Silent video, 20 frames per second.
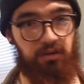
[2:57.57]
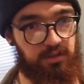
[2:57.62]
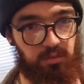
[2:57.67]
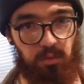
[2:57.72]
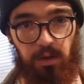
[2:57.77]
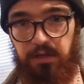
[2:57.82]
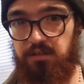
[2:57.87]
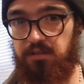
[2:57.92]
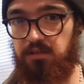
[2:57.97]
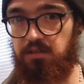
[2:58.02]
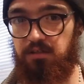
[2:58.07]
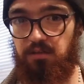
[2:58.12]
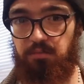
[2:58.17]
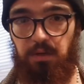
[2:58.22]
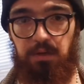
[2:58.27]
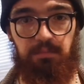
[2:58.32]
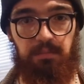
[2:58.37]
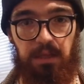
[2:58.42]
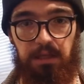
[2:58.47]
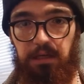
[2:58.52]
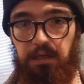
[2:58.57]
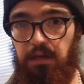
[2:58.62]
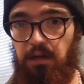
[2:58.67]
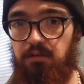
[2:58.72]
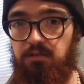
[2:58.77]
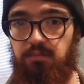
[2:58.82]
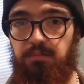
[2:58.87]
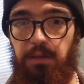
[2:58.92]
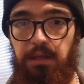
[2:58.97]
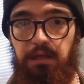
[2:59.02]
That's why you see so many
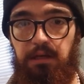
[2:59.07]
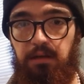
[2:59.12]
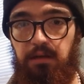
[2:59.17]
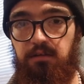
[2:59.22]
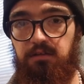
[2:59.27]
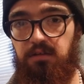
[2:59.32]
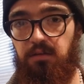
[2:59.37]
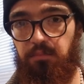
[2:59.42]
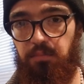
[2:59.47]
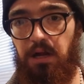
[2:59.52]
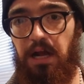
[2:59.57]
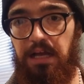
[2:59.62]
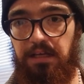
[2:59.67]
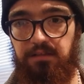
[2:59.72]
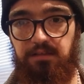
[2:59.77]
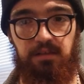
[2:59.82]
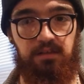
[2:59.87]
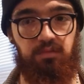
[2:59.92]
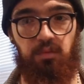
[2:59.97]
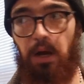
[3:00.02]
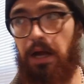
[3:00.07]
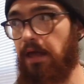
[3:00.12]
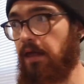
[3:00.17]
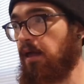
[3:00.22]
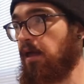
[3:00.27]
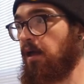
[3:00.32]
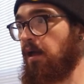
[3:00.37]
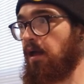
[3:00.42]
millionaires, billionaires depressed. That's why